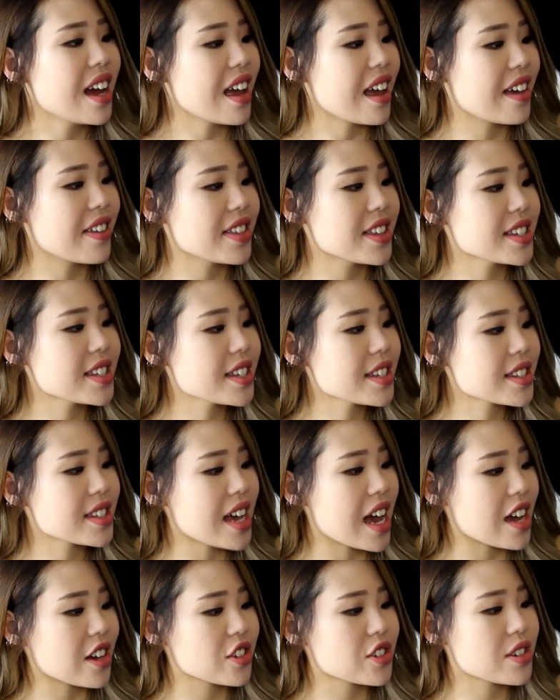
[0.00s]
And this is
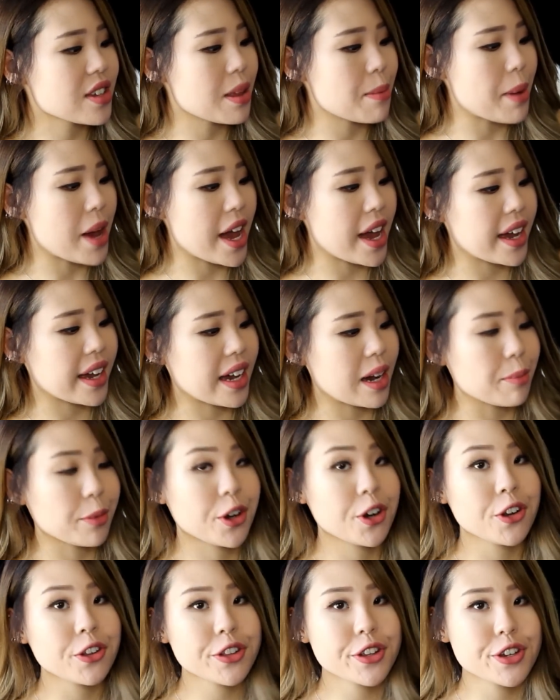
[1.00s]
actually the bag I'm
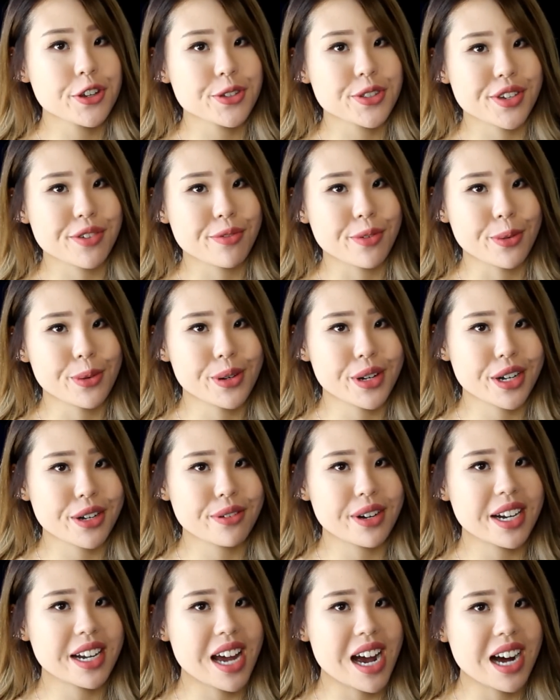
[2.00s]
currently using for work
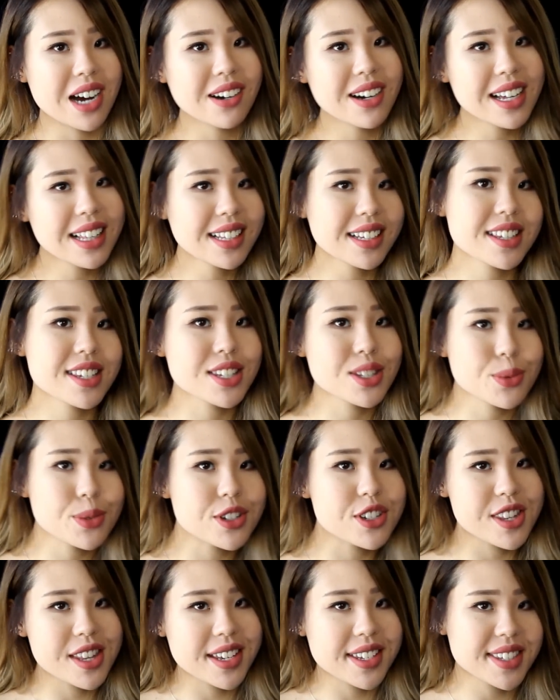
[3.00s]
right now. I like to
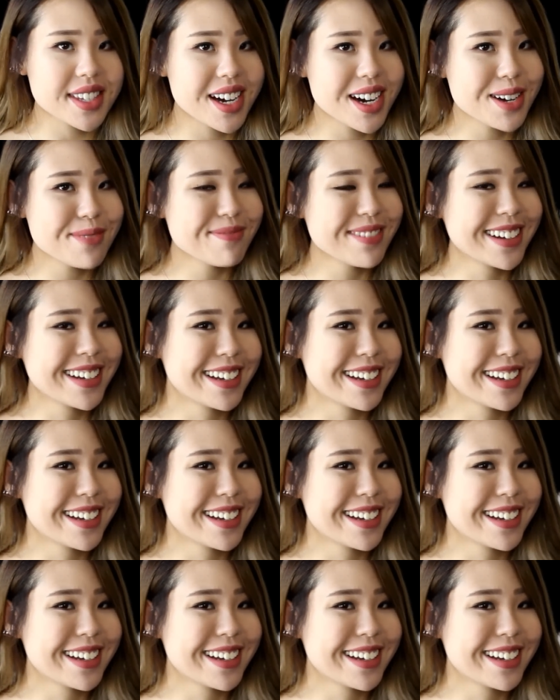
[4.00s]
switch things up.